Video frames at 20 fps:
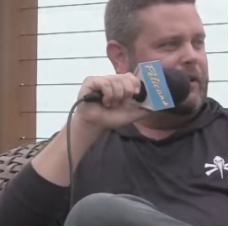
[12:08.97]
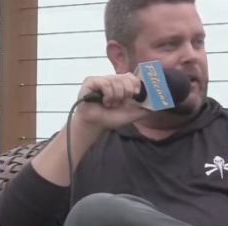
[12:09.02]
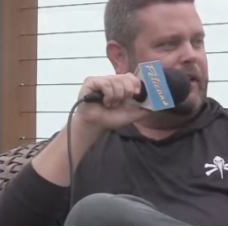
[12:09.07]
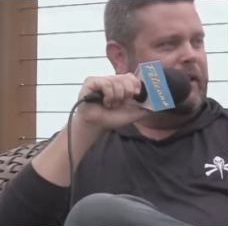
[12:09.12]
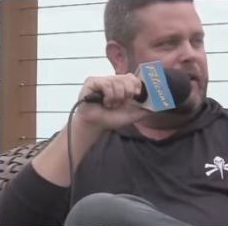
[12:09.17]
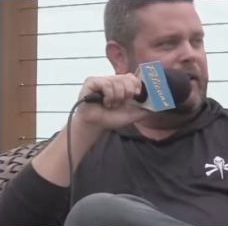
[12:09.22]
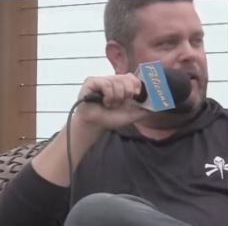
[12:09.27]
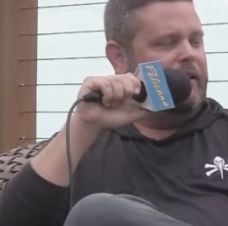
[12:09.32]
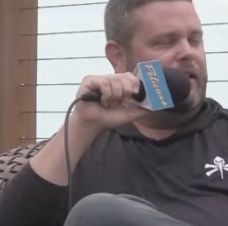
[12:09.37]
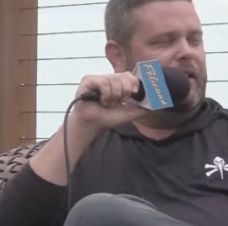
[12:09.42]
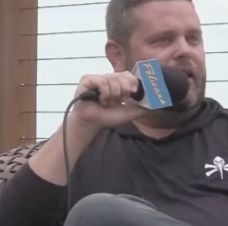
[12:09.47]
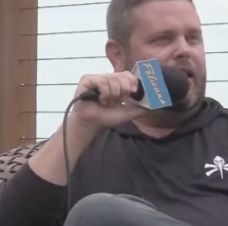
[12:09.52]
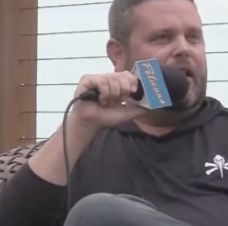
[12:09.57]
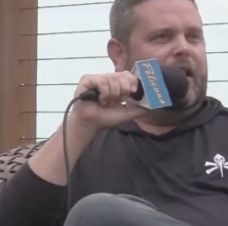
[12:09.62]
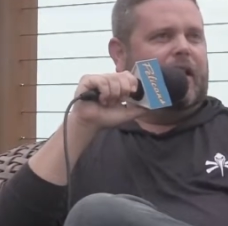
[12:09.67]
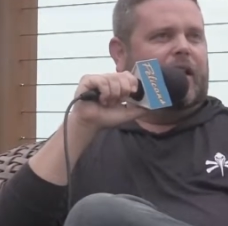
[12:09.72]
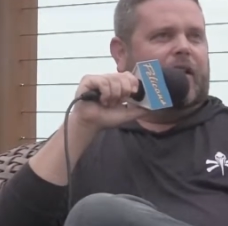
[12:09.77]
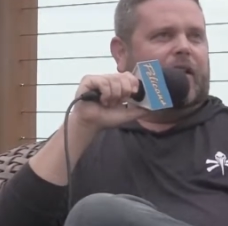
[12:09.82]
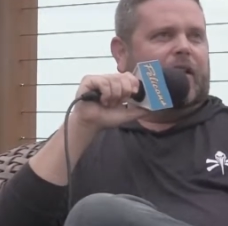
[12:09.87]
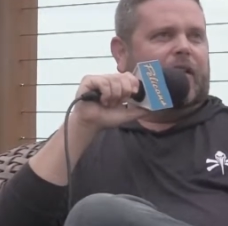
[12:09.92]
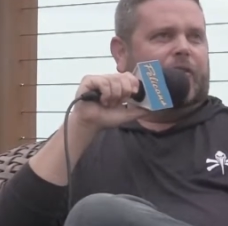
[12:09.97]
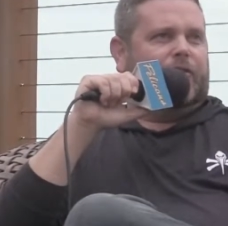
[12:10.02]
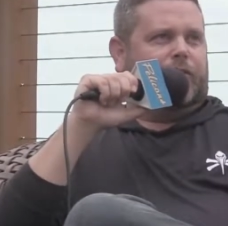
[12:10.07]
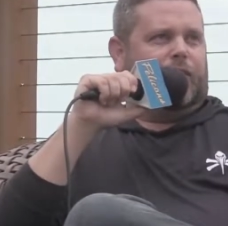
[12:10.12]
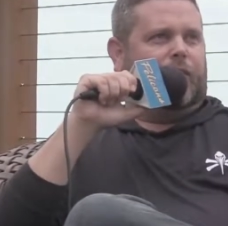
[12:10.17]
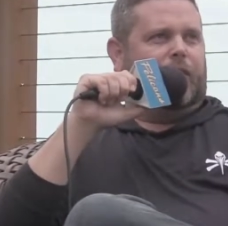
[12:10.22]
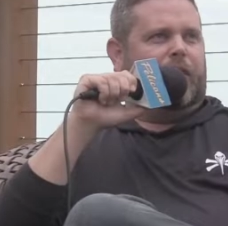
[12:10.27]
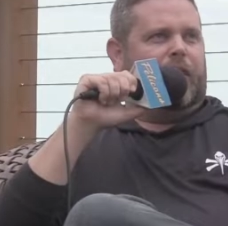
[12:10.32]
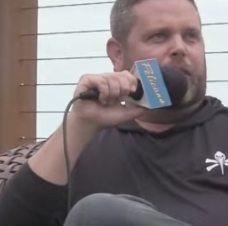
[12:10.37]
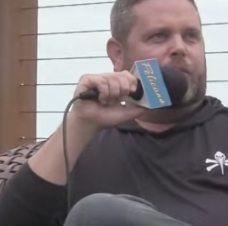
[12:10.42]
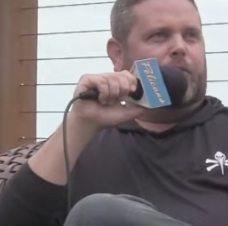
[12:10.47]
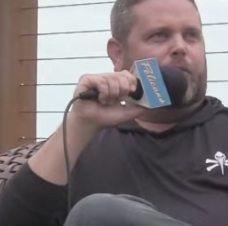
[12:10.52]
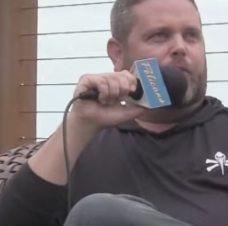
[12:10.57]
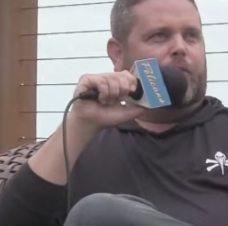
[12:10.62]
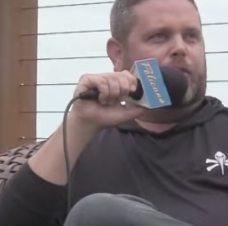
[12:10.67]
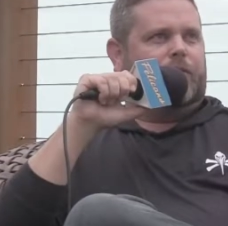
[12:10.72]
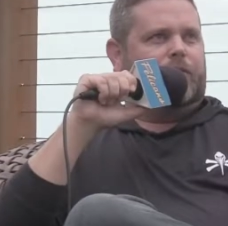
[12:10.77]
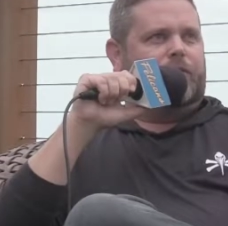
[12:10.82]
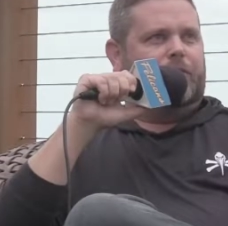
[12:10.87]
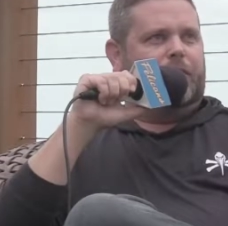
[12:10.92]
And there's a whole lot
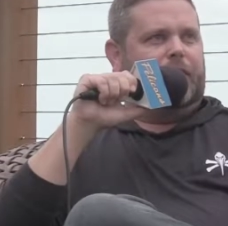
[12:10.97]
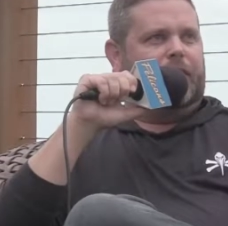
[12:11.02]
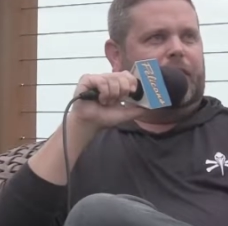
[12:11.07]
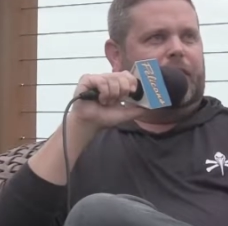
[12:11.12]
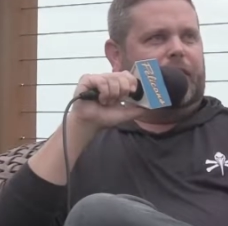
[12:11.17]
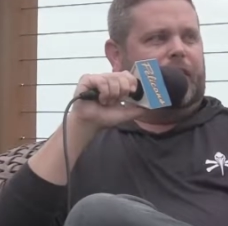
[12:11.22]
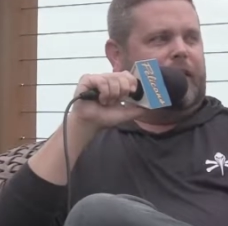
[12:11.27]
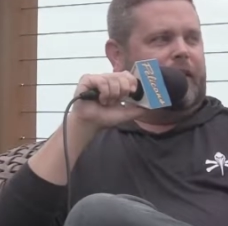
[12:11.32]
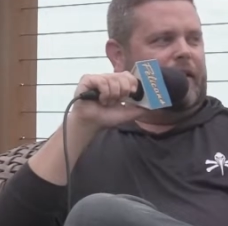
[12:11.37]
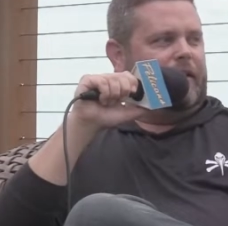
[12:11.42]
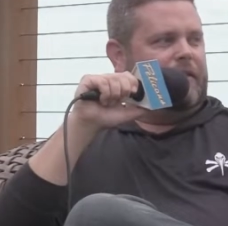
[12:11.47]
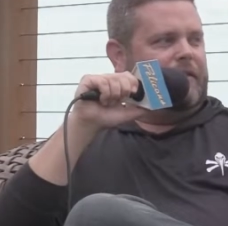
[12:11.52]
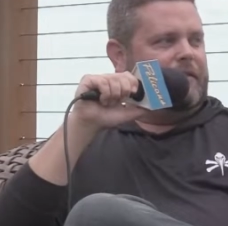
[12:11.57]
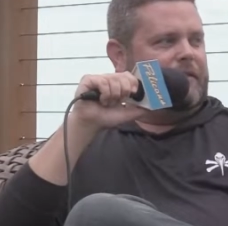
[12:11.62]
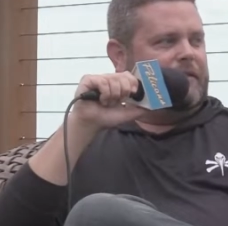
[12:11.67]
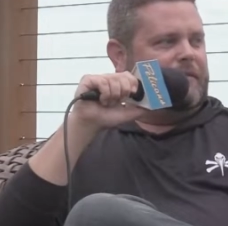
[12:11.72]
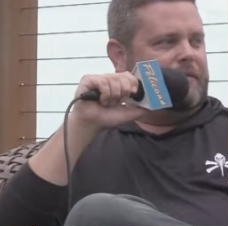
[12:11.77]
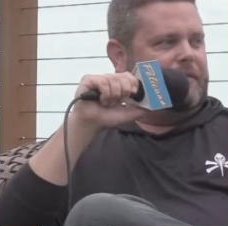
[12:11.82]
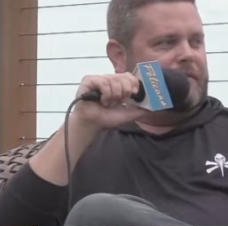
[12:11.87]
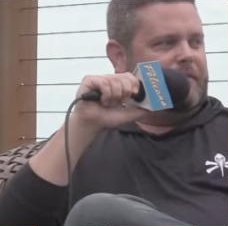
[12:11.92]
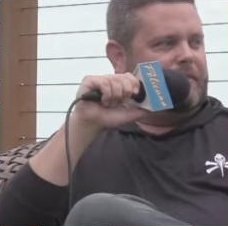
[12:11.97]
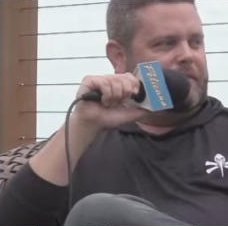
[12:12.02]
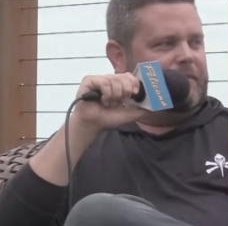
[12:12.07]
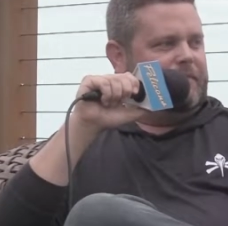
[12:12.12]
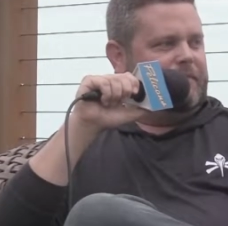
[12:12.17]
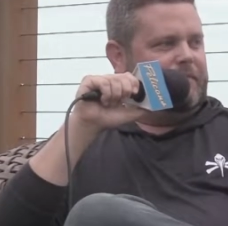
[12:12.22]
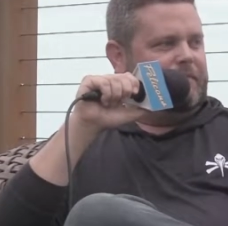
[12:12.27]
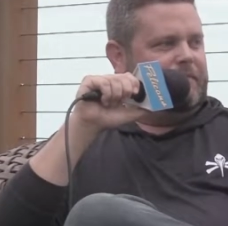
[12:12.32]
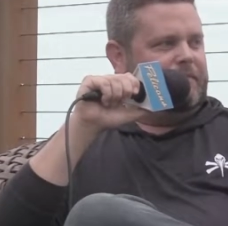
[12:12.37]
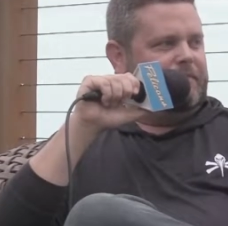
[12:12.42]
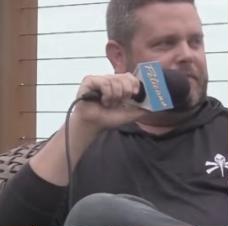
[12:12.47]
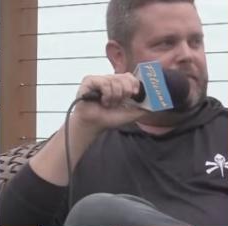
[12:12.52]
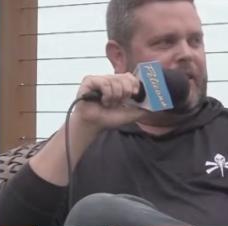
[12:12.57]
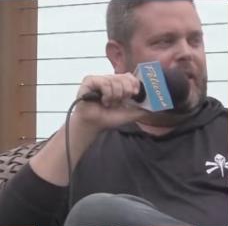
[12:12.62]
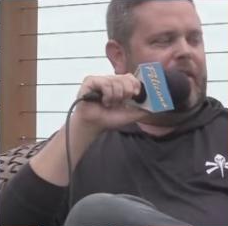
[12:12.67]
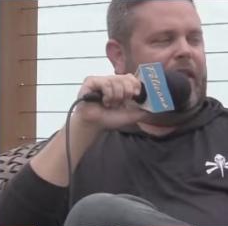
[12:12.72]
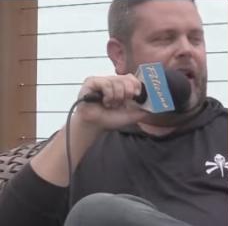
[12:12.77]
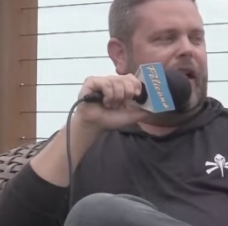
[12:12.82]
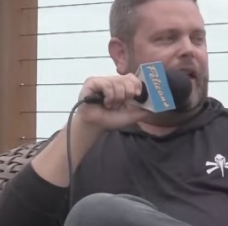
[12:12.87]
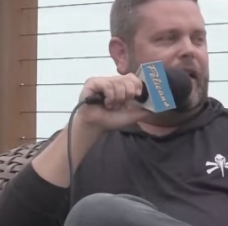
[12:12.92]
more to it than
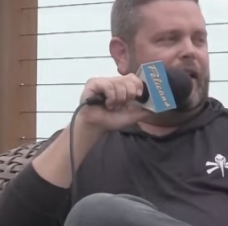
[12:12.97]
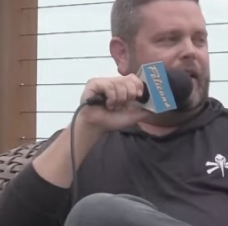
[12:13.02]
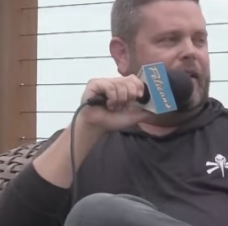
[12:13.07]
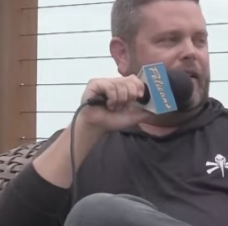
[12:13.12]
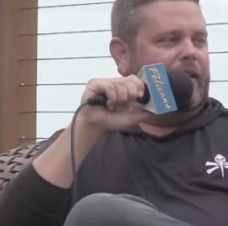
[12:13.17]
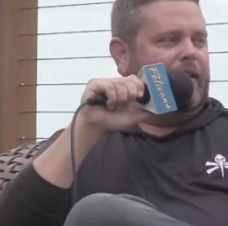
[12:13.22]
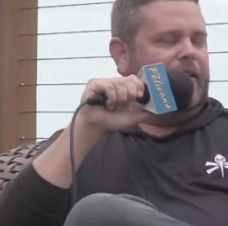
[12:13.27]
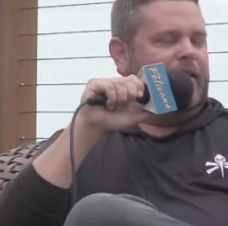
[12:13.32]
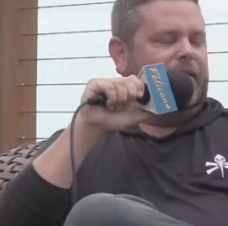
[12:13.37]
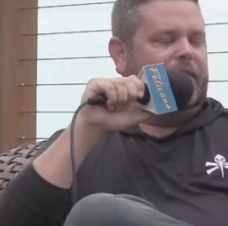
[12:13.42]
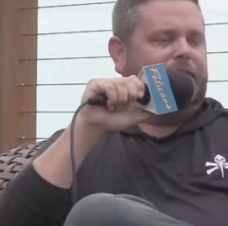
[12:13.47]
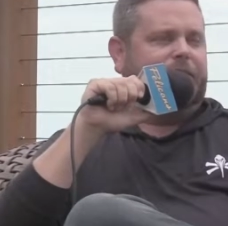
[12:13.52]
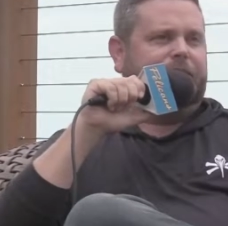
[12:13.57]
that. And